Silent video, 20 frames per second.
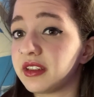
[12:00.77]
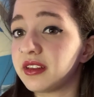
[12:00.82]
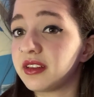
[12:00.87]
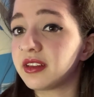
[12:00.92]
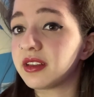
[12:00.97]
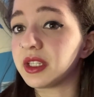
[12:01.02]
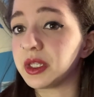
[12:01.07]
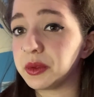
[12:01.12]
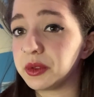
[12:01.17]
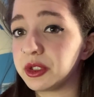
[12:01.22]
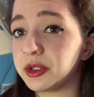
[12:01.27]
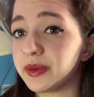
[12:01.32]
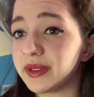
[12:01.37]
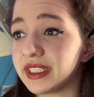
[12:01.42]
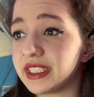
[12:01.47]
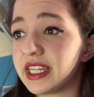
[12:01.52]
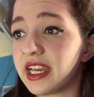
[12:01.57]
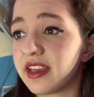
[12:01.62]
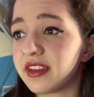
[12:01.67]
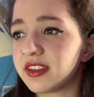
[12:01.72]
glued to
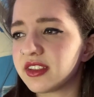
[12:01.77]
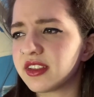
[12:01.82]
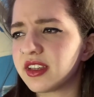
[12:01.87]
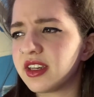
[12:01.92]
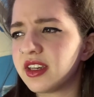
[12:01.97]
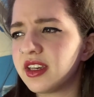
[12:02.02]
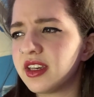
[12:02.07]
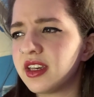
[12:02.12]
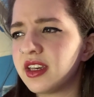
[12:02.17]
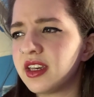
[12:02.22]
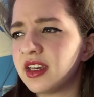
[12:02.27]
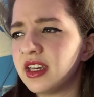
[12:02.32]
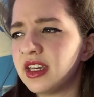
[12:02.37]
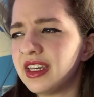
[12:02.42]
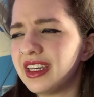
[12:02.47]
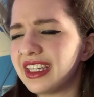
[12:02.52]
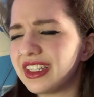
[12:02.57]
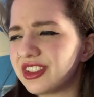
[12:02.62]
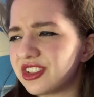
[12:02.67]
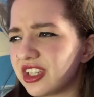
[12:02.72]
his desk.
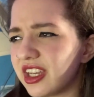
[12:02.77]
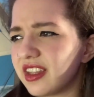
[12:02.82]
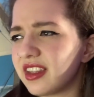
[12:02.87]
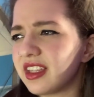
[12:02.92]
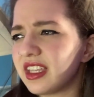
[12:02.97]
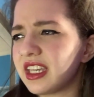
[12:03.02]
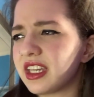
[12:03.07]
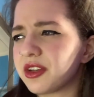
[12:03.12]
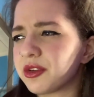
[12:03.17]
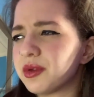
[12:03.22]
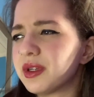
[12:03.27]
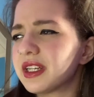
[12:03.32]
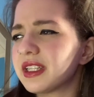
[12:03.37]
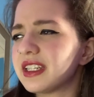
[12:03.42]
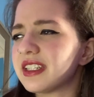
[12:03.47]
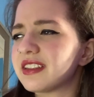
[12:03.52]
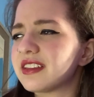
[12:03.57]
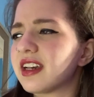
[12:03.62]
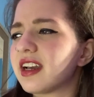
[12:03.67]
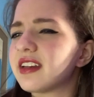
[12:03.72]
He gently and
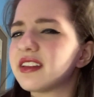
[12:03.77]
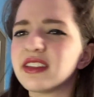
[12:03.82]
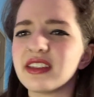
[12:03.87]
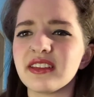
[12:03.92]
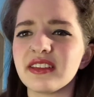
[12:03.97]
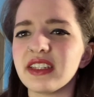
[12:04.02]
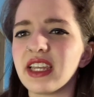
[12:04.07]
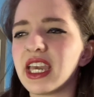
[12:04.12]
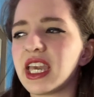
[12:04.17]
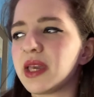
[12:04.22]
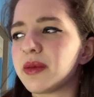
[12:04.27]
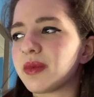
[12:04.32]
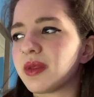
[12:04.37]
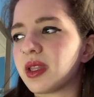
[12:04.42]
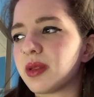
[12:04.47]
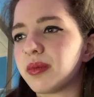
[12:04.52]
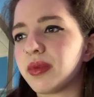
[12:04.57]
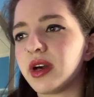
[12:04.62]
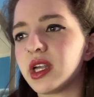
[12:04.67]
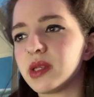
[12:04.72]
quickly signs his name at
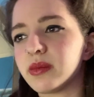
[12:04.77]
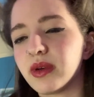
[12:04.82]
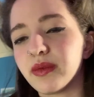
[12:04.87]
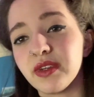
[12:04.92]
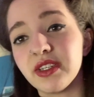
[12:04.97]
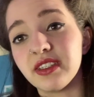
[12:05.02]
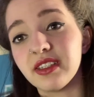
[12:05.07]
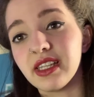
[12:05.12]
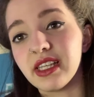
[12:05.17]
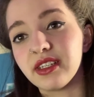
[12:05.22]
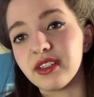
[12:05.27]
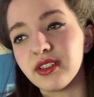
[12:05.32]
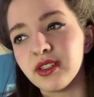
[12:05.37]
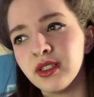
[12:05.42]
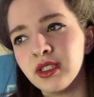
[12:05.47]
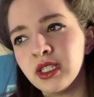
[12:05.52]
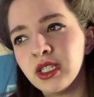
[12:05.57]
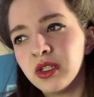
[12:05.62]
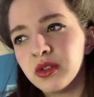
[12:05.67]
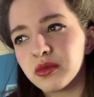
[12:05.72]
the bottom of his letter,
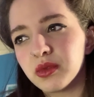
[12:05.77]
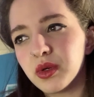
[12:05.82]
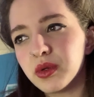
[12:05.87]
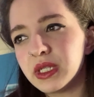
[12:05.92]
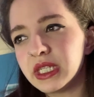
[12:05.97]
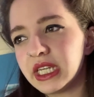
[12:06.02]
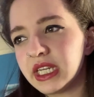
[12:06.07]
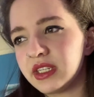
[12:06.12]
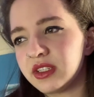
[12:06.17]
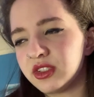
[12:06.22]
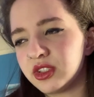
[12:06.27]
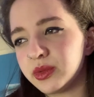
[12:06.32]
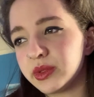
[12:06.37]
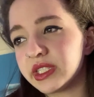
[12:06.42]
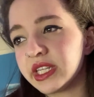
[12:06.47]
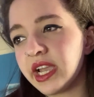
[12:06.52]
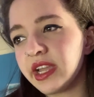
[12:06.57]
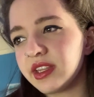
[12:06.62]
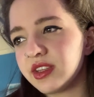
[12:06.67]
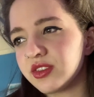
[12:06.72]
rolling it into a
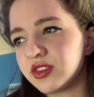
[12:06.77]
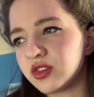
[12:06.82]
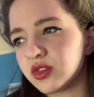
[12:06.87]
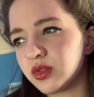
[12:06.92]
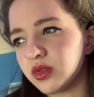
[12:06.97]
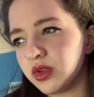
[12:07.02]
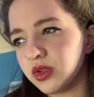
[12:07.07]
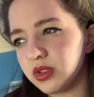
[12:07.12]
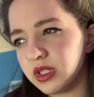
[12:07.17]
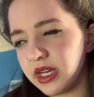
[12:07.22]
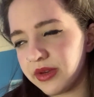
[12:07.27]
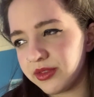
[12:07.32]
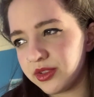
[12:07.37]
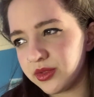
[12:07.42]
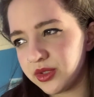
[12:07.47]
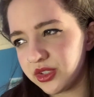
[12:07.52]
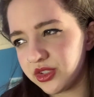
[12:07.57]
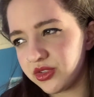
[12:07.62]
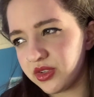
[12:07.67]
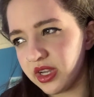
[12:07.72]
tidy scroll
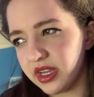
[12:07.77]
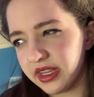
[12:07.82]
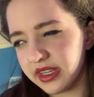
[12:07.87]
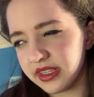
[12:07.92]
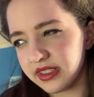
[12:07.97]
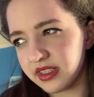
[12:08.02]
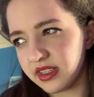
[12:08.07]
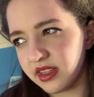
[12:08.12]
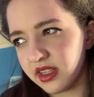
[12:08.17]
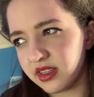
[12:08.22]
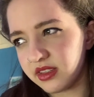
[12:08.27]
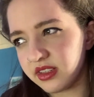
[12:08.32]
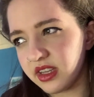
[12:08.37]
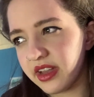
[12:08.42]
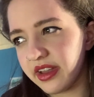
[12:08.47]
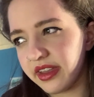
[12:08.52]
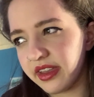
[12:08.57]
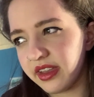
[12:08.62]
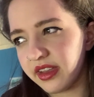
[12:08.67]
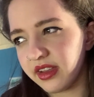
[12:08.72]
after it dries, and then
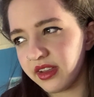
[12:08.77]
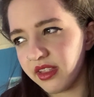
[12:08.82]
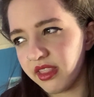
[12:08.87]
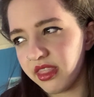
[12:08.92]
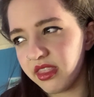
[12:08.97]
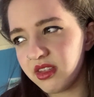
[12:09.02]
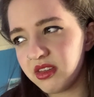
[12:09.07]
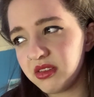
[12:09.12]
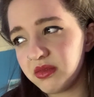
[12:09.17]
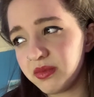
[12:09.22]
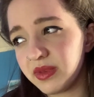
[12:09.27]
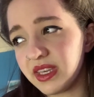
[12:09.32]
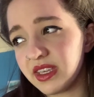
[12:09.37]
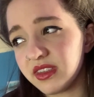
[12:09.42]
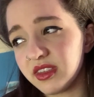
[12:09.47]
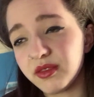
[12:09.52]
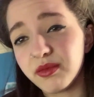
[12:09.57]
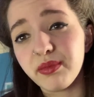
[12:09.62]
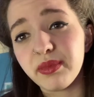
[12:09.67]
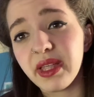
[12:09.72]
tying a thin piece
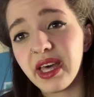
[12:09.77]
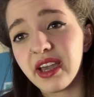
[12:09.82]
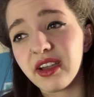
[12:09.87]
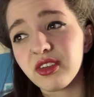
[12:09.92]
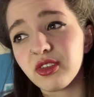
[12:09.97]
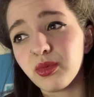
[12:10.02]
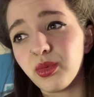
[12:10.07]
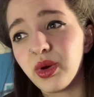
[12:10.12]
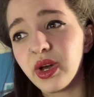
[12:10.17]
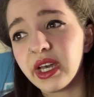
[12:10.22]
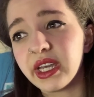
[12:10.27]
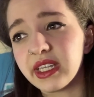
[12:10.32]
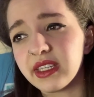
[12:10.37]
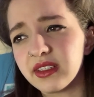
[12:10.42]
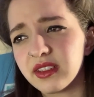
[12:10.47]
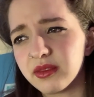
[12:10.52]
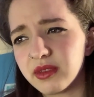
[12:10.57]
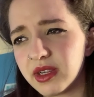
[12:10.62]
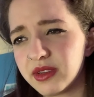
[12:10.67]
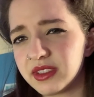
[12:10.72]
of black twine
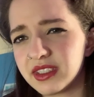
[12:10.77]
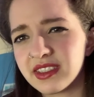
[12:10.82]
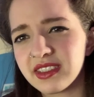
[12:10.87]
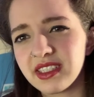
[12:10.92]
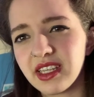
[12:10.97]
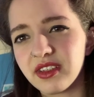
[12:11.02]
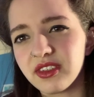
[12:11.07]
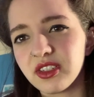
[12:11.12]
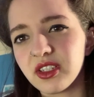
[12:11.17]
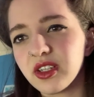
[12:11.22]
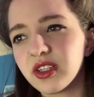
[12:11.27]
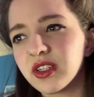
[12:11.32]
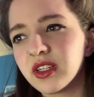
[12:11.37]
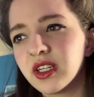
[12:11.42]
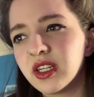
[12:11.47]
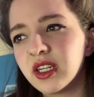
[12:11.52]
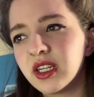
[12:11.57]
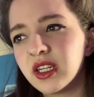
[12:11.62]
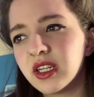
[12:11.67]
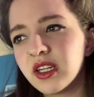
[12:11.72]
around its center.
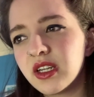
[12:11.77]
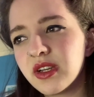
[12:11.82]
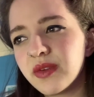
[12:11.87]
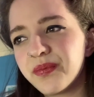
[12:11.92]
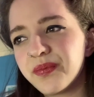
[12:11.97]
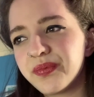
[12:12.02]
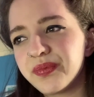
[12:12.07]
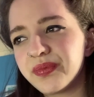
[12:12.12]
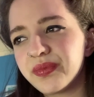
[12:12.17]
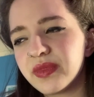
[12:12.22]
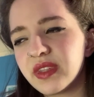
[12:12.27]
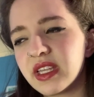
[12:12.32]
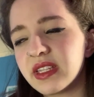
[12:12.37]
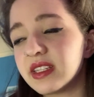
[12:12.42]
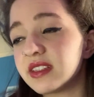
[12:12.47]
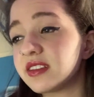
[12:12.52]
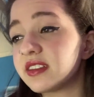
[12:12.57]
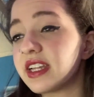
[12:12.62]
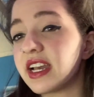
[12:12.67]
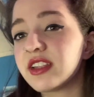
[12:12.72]
He
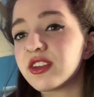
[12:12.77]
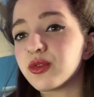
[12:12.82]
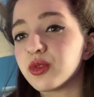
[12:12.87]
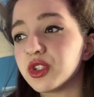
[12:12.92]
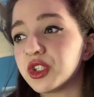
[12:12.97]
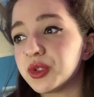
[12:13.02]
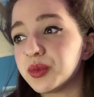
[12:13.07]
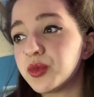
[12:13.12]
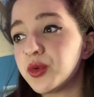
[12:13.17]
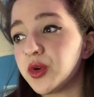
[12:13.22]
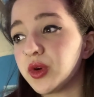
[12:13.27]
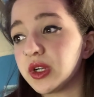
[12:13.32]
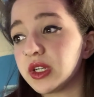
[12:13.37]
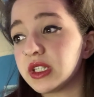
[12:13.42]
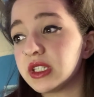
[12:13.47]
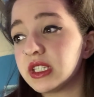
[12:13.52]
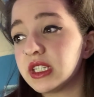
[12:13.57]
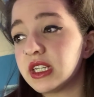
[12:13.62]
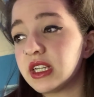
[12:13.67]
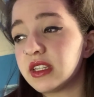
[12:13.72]
then stands once more,
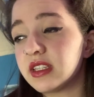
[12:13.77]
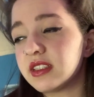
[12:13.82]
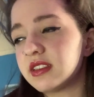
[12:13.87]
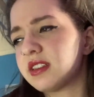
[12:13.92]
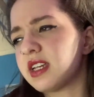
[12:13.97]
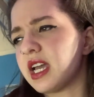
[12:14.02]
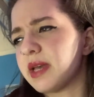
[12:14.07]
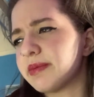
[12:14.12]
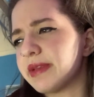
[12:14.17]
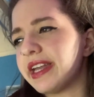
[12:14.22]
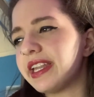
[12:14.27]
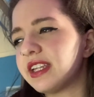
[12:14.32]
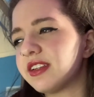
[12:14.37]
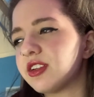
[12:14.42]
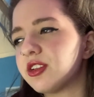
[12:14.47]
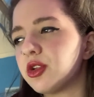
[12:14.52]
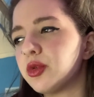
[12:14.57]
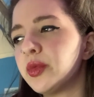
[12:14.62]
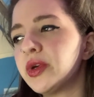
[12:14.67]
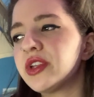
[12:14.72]
this time heading to
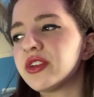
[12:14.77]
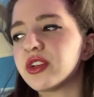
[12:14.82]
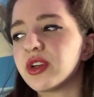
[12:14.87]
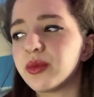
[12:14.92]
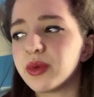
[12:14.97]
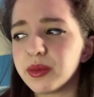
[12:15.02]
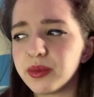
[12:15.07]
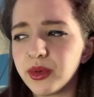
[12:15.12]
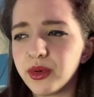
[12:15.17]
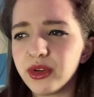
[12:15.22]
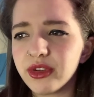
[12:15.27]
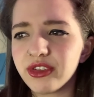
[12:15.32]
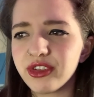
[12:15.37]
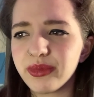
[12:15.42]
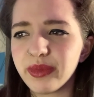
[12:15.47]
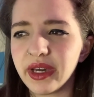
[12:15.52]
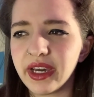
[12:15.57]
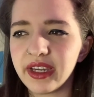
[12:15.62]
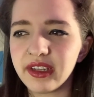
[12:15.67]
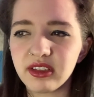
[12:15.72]
the window and porch
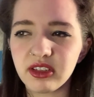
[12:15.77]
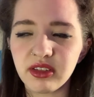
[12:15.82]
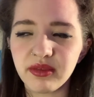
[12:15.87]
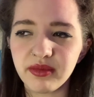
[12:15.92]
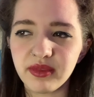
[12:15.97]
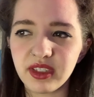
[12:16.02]
behind him.